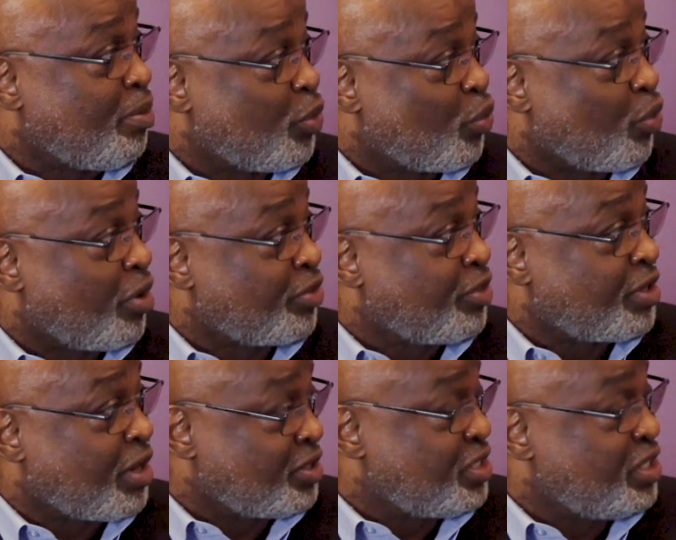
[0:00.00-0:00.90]
the work that
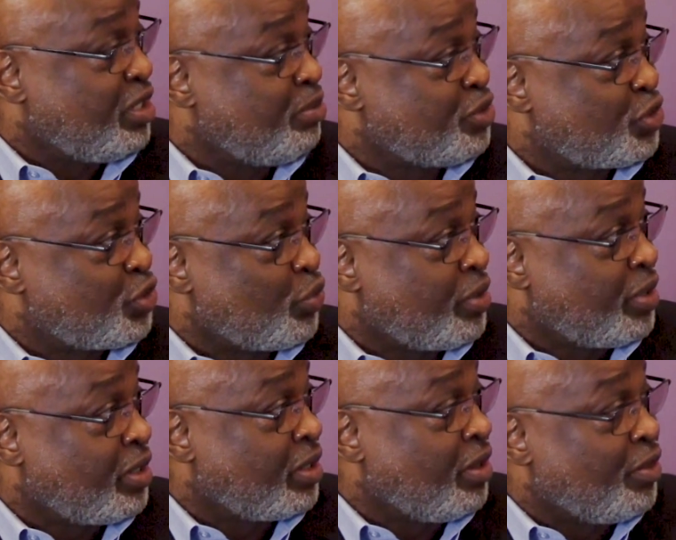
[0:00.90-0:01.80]
our team is
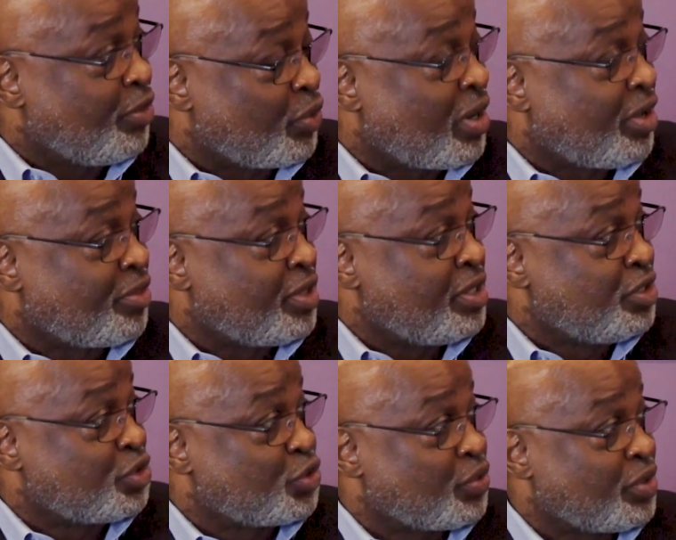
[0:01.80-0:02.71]
doing throughout the
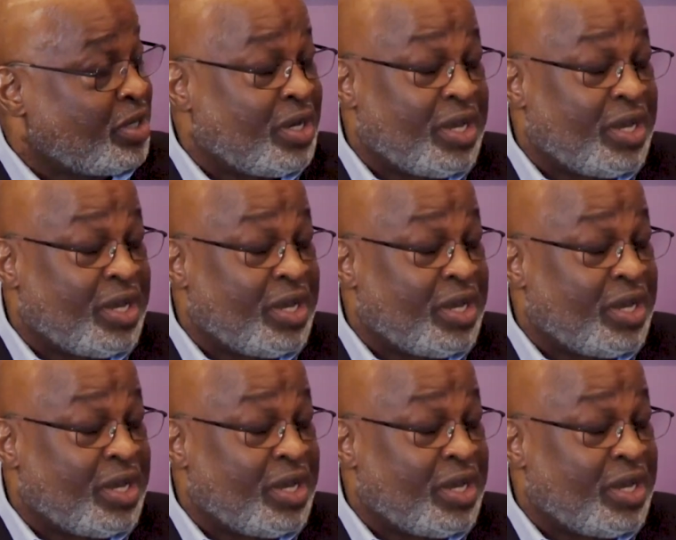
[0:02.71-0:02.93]
industry.